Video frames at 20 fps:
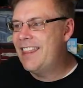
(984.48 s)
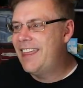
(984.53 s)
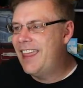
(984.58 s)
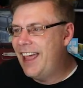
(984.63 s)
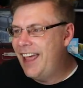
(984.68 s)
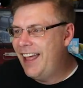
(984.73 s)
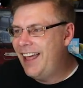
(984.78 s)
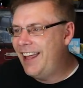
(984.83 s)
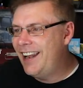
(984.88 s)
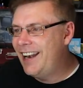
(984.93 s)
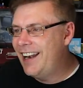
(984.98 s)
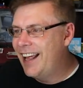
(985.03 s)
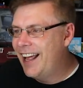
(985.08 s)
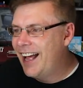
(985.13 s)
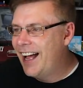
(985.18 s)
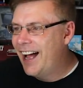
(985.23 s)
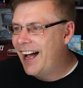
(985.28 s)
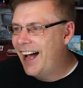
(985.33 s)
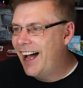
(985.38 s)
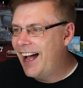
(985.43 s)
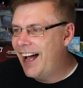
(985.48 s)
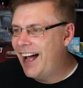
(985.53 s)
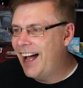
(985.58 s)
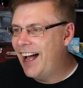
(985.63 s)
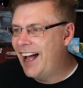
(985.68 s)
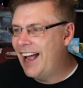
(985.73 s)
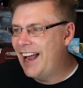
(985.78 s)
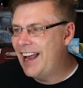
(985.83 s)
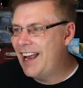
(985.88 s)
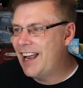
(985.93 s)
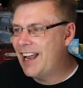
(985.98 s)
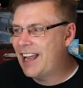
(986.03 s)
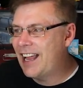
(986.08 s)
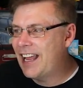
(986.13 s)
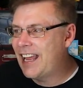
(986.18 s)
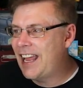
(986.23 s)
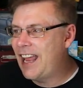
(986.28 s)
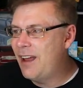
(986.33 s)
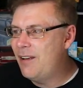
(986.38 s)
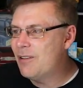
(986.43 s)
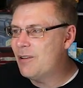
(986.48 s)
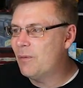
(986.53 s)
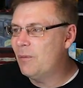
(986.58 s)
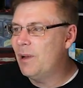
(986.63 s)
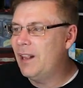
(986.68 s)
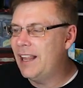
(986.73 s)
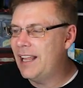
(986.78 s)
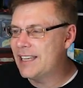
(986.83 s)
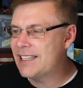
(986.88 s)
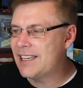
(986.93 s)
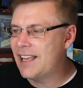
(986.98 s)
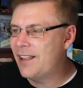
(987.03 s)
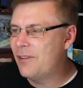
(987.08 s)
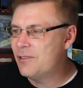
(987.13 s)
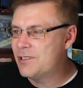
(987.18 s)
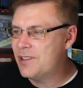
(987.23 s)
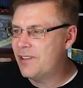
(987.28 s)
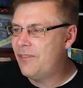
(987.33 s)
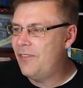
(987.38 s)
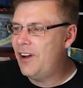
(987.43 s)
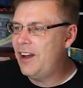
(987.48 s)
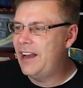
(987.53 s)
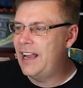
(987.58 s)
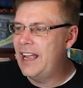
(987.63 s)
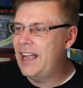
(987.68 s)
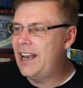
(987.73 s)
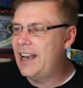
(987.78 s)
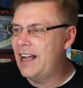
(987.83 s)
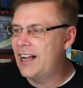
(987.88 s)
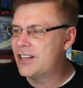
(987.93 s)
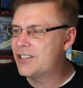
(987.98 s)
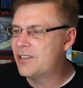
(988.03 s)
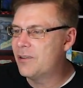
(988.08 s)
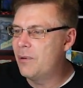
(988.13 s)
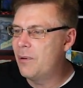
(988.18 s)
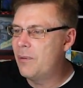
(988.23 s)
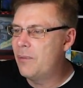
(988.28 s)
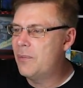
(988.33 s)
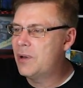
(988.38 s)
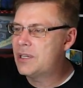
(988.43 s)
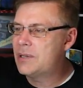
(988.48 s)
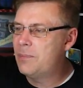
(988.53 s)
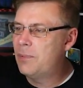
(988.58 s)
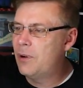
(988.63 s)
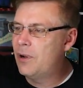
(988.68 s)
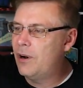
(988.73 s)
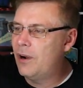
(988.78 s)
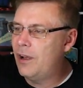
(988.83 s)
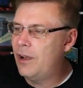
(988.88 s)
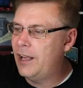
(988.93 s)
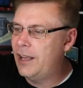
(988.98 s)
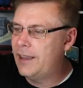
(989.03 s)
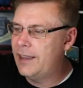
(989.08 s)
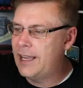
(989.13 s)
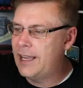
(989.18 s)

then I came to realize that it was at the very end, actually, when we went to put on